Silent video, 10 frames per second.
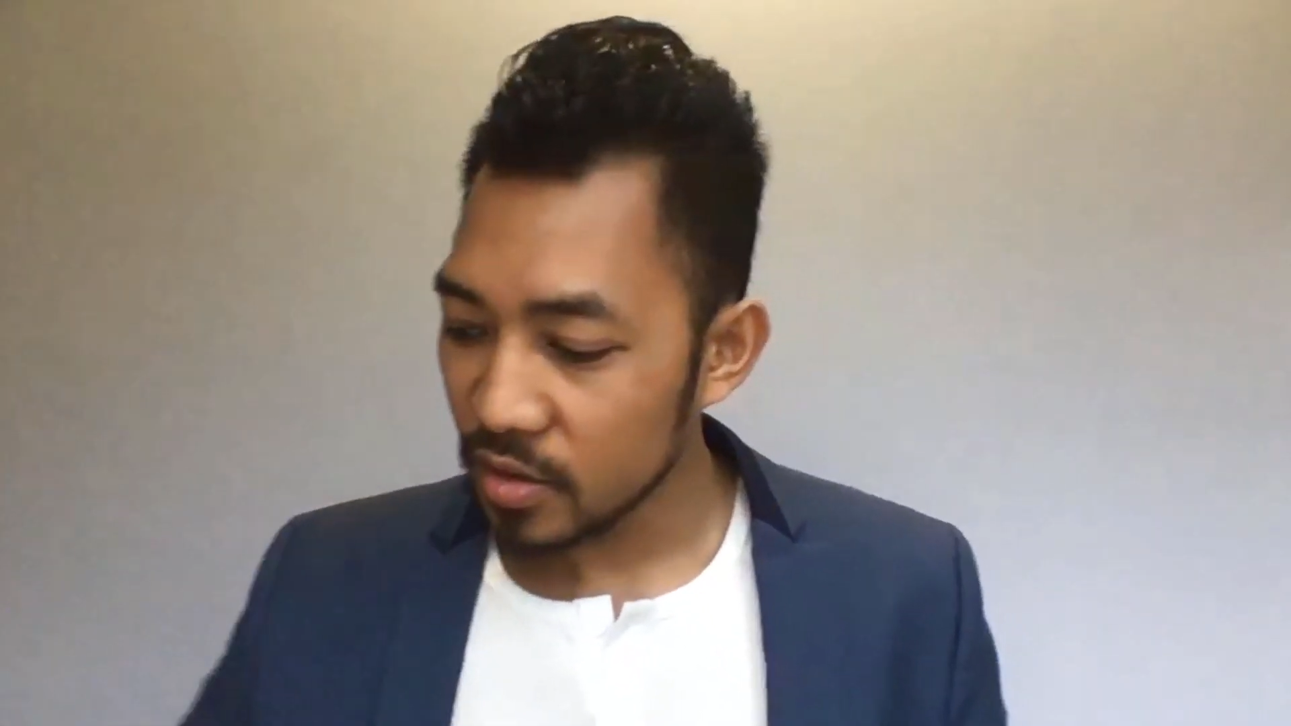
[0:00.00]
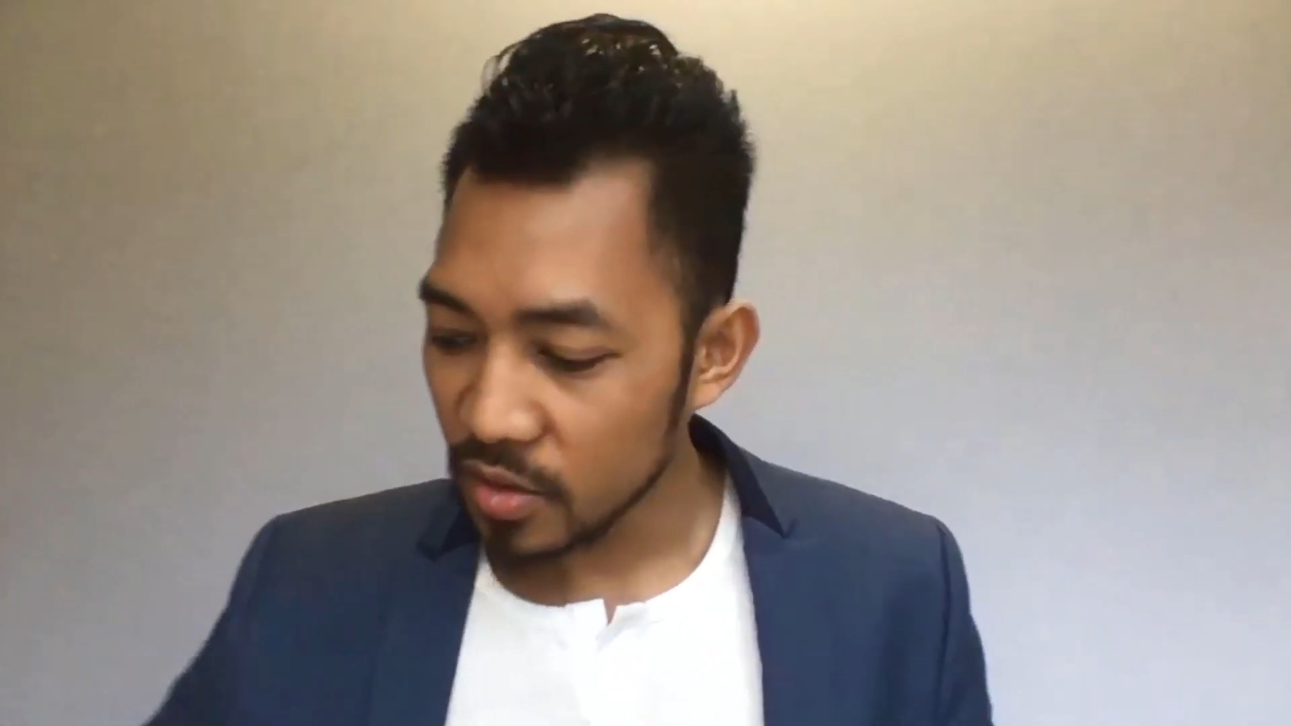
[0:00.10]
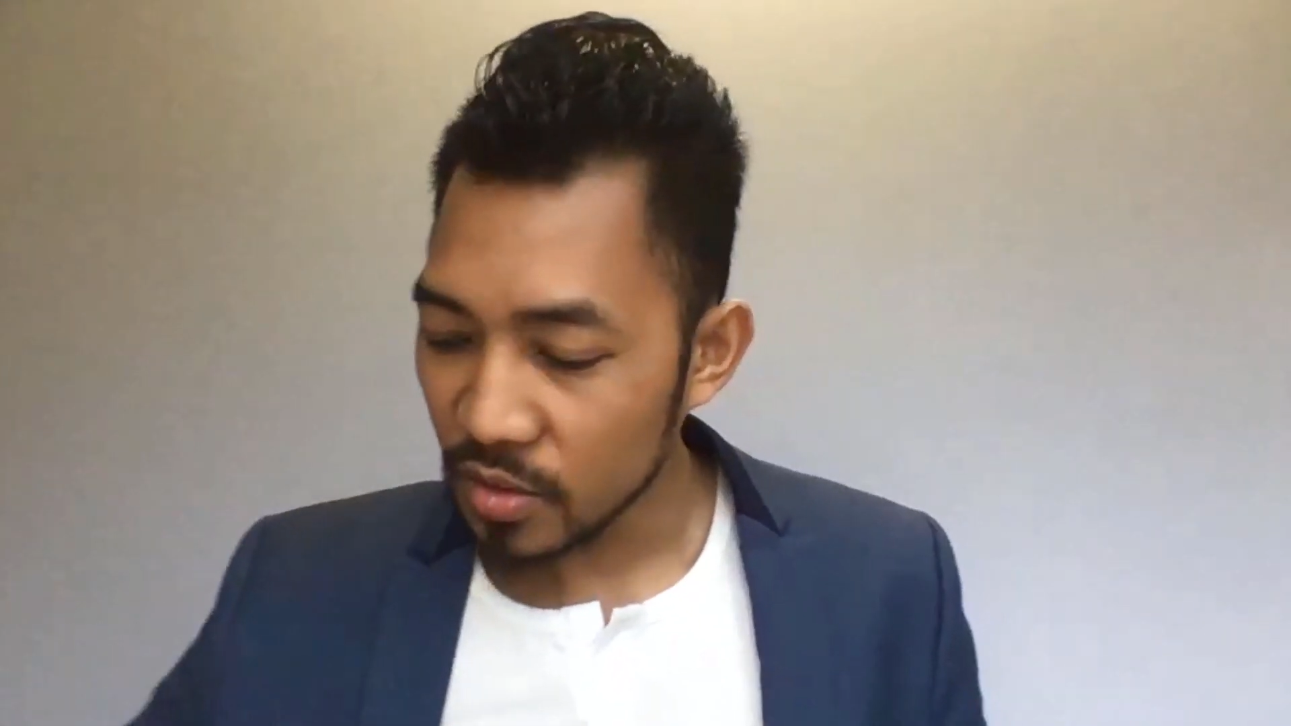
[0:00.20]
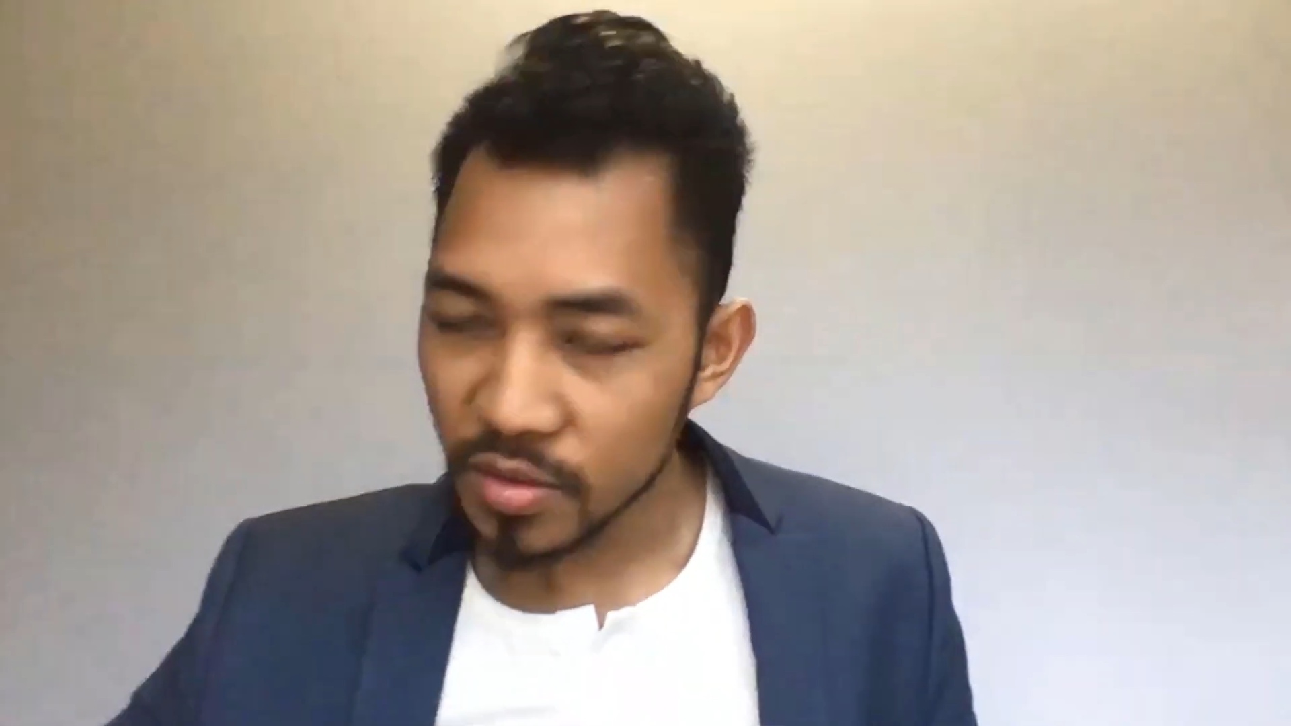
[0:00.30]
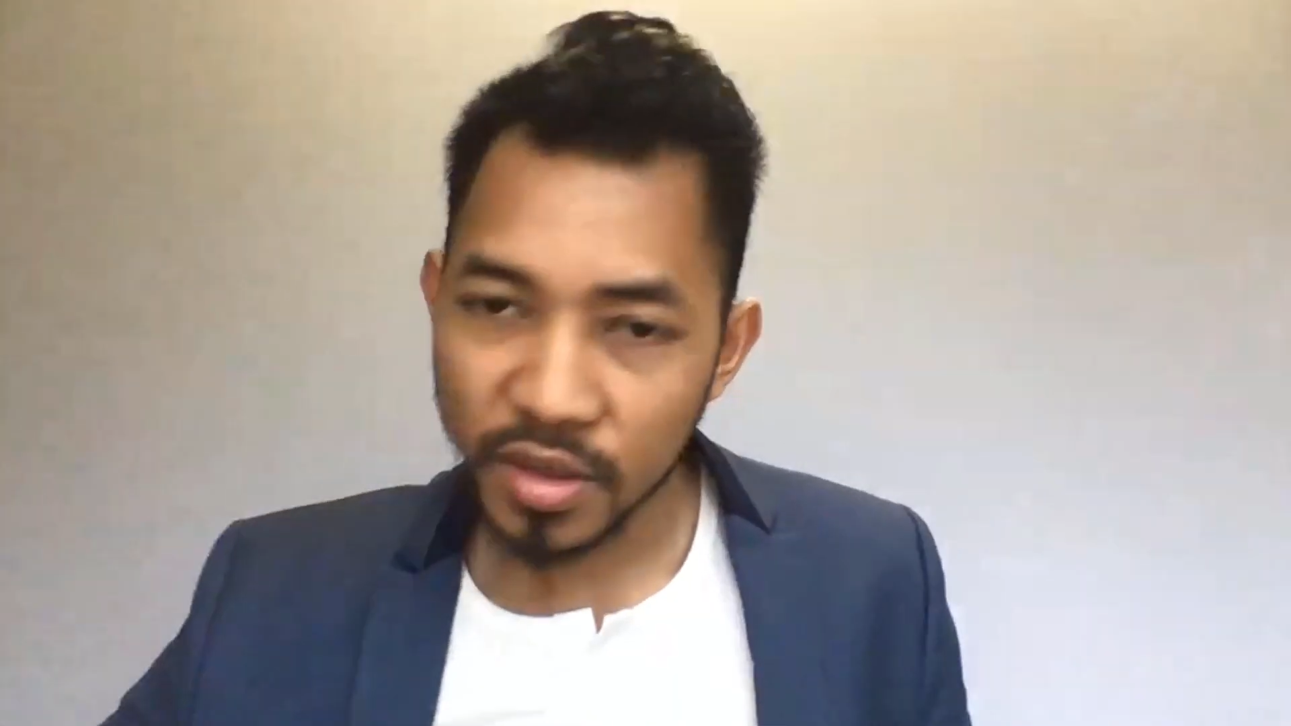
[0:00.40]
to use